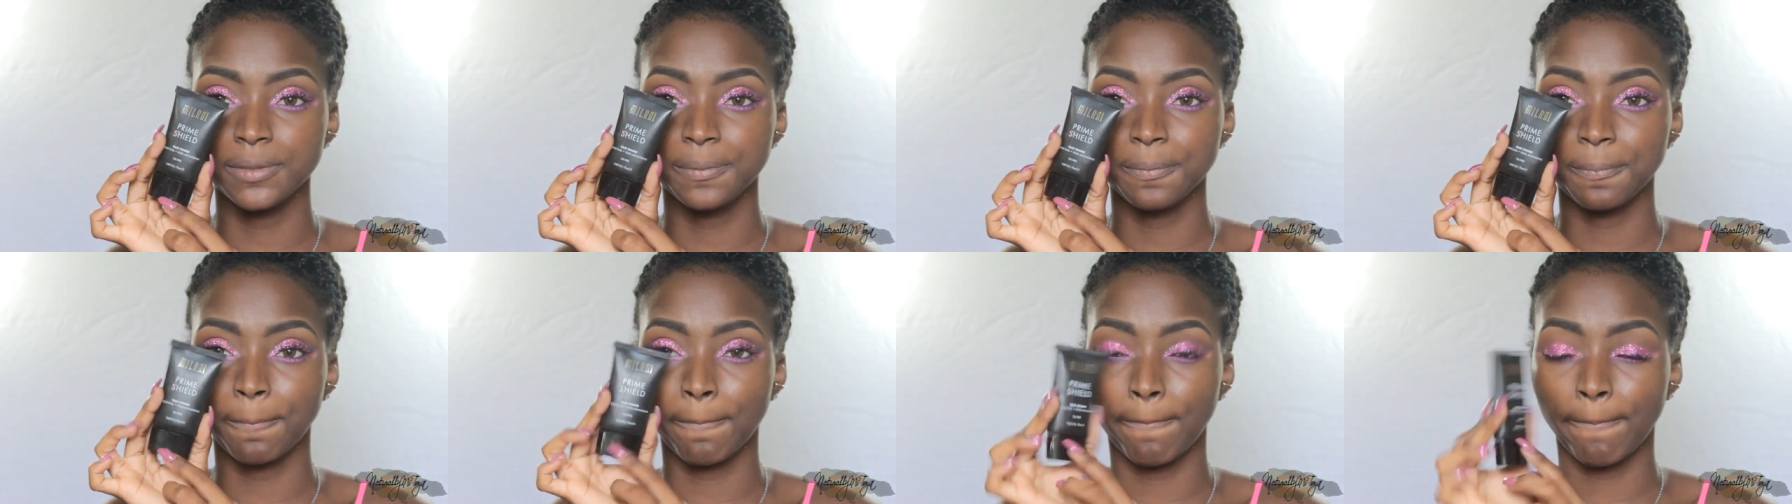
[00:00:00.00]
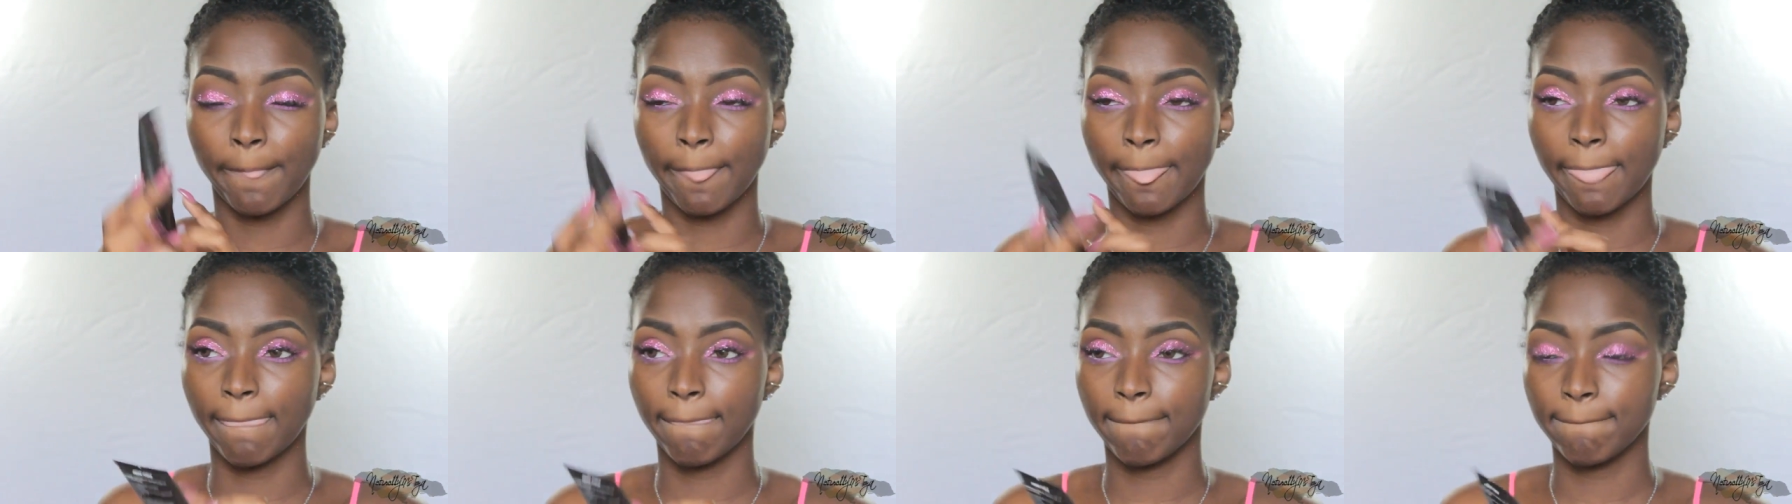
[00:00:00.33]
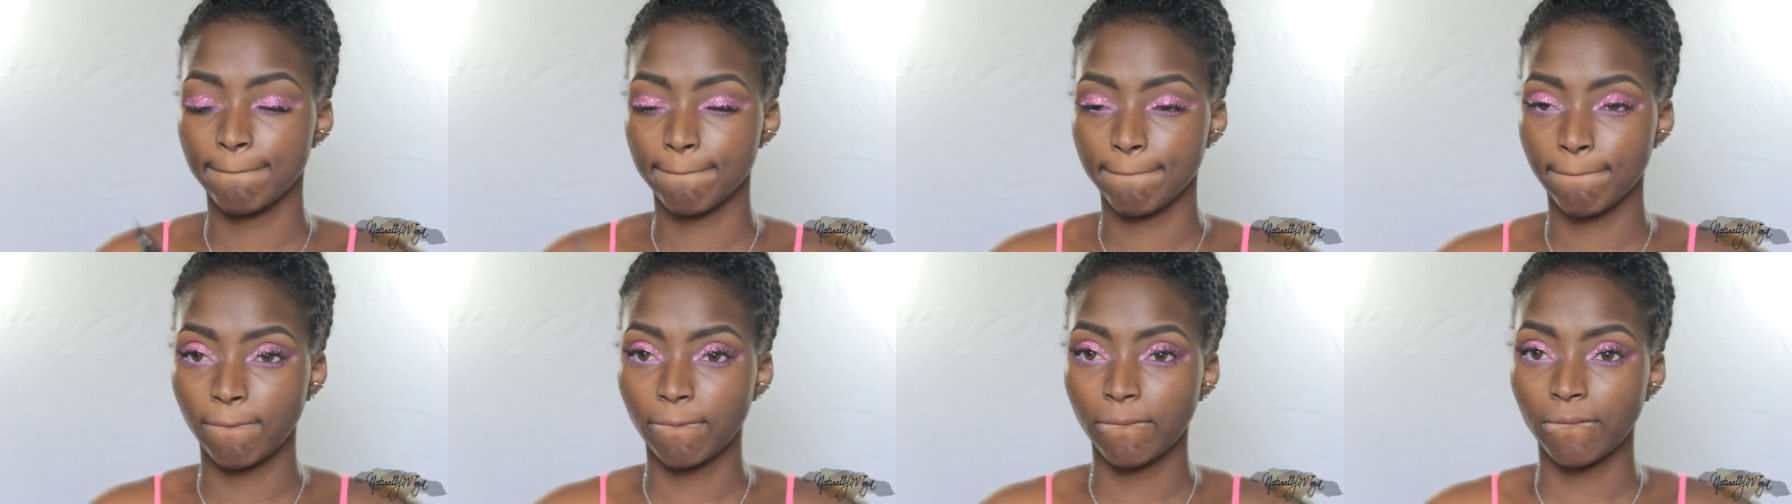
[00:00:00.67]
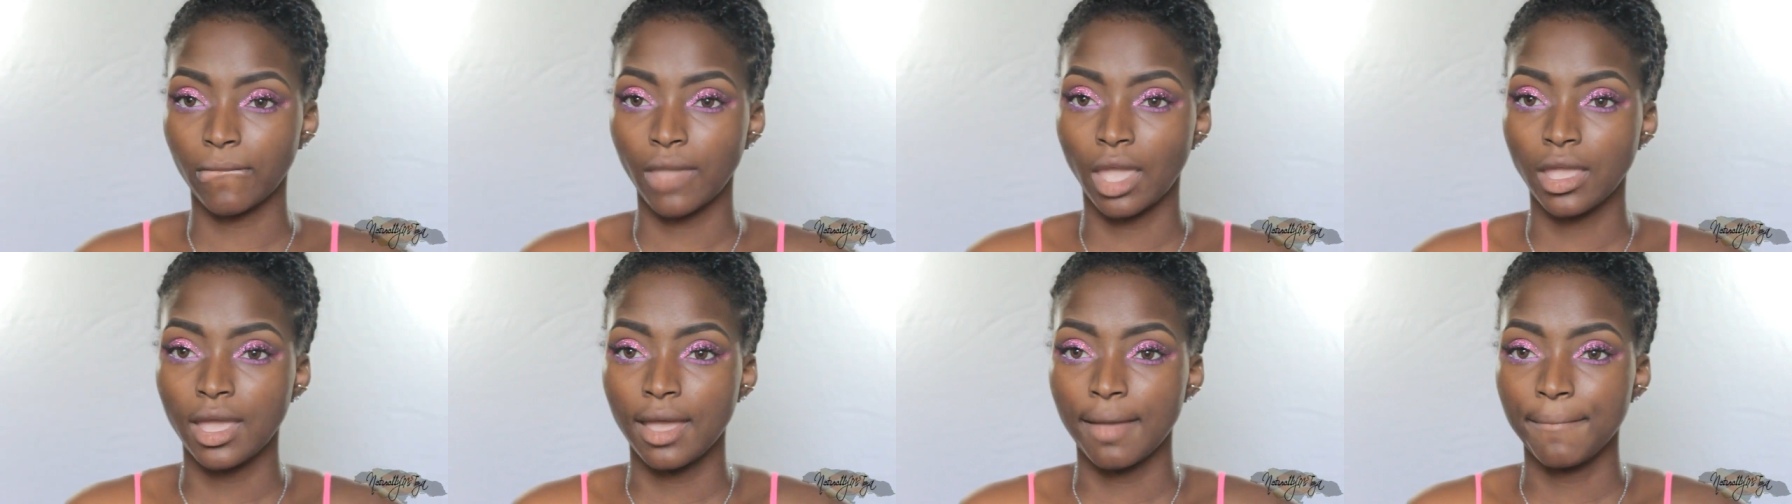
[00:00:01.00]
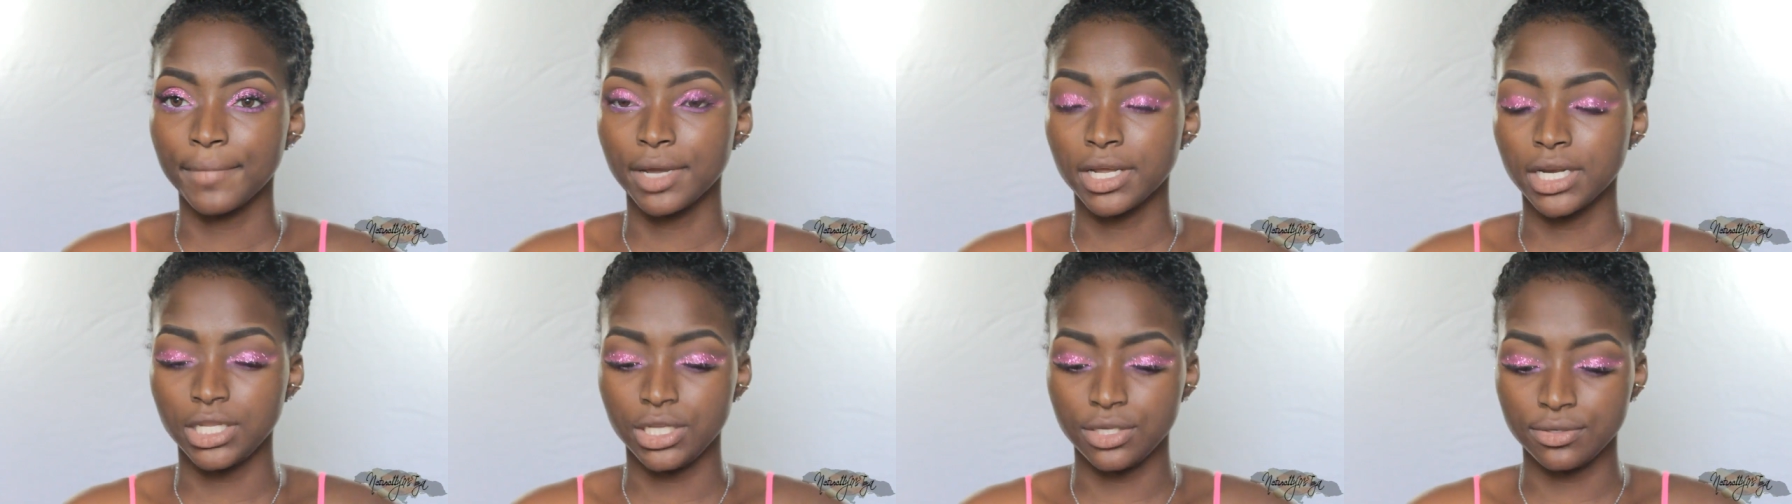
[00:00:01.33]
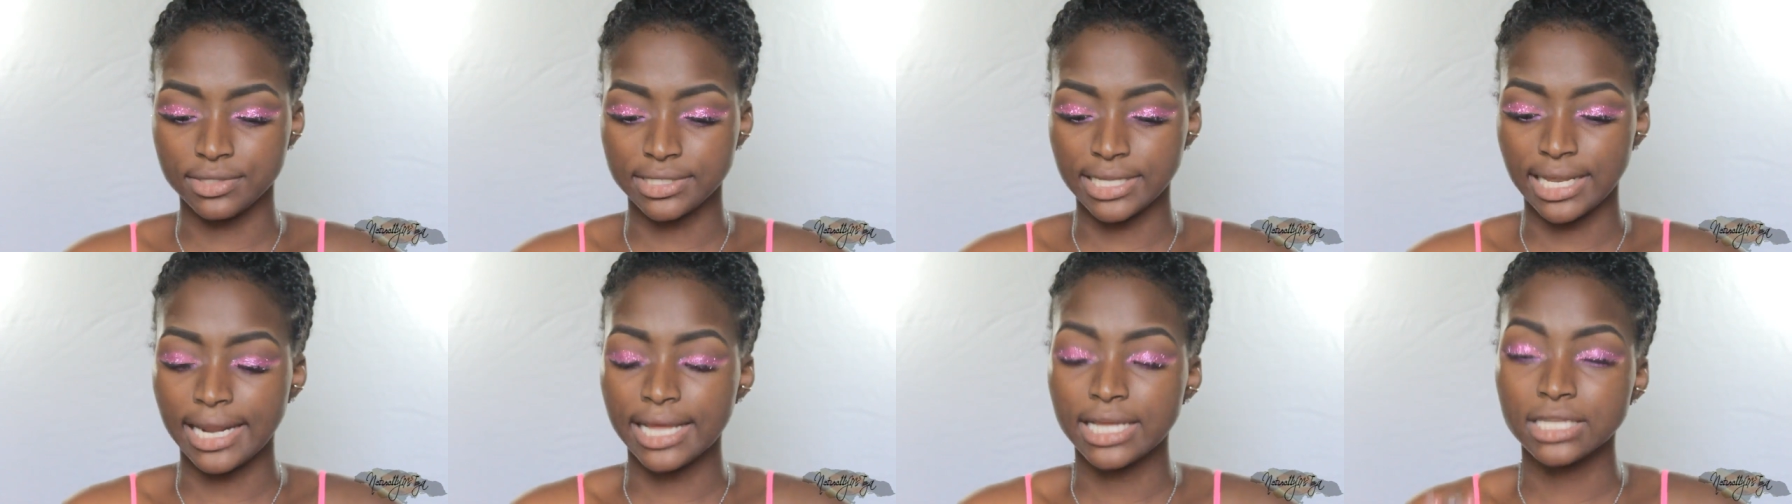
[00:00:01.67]
I'm going to use
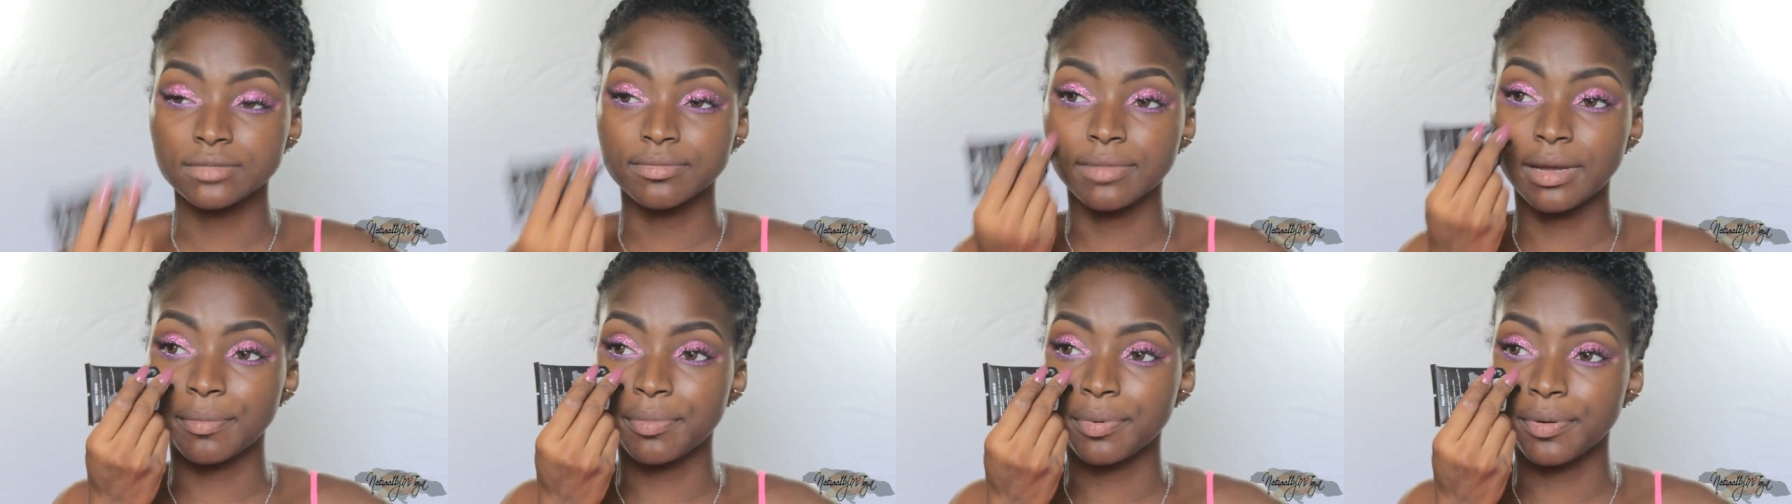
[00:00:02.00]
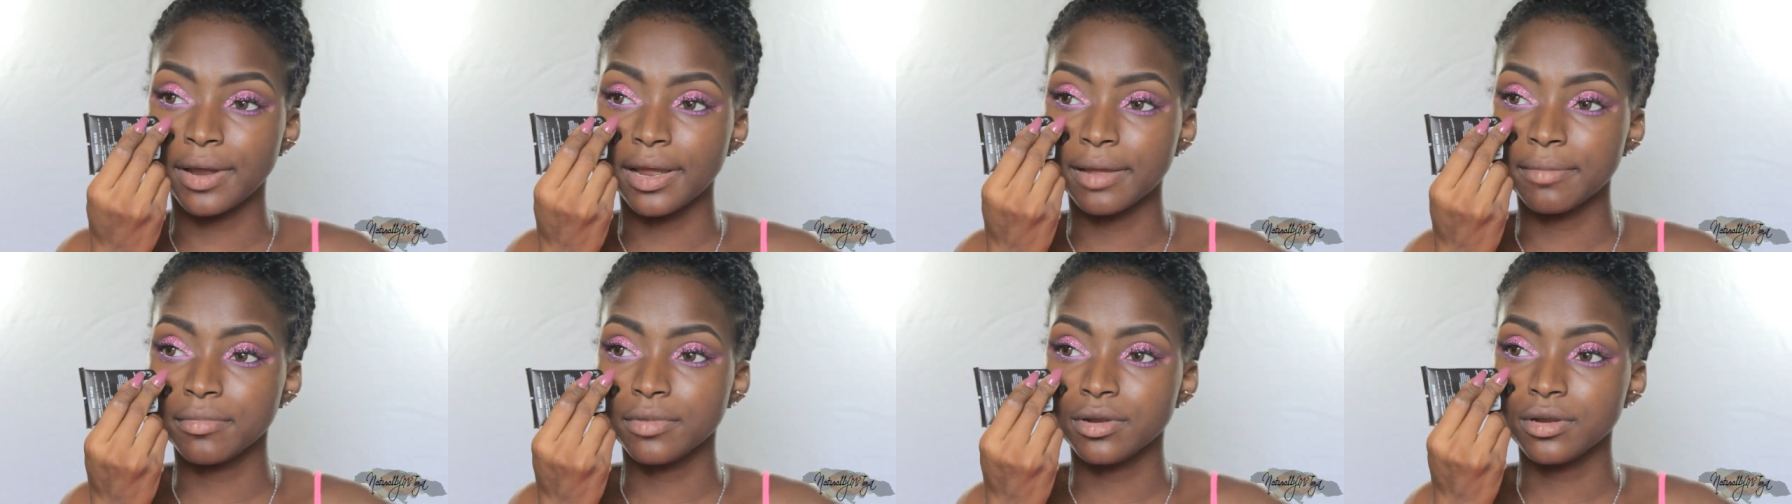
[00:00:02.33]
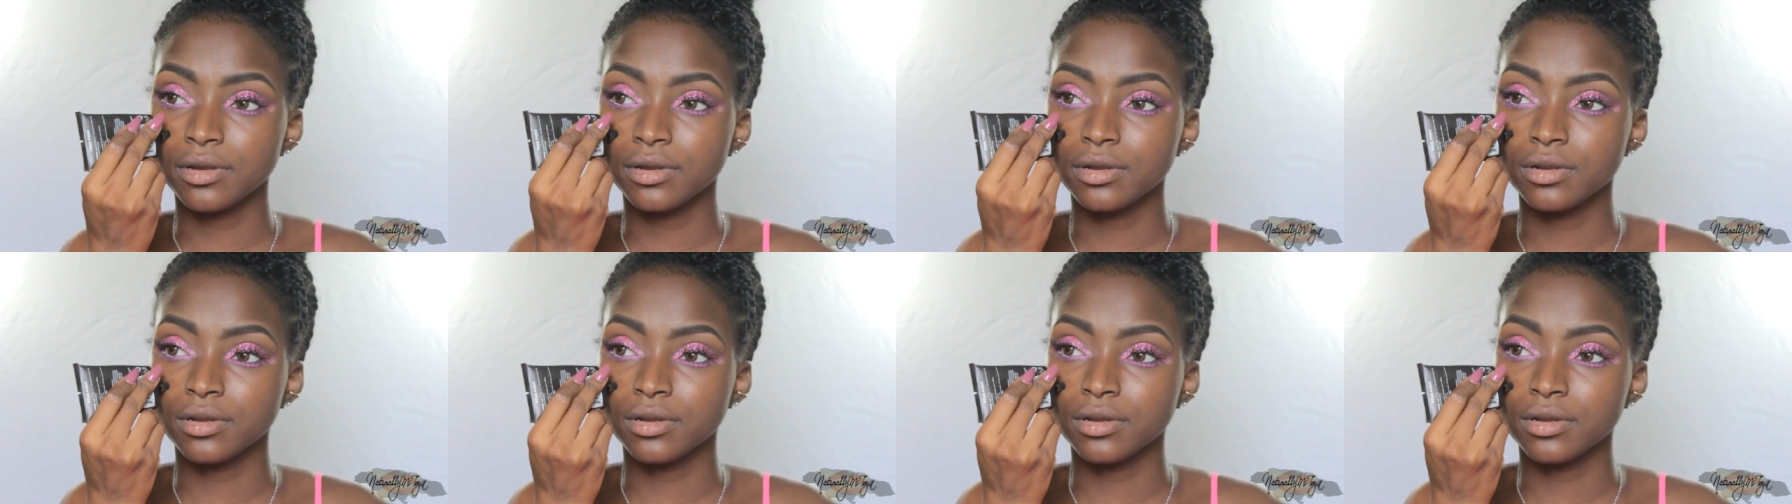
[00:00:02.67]
that as my primer.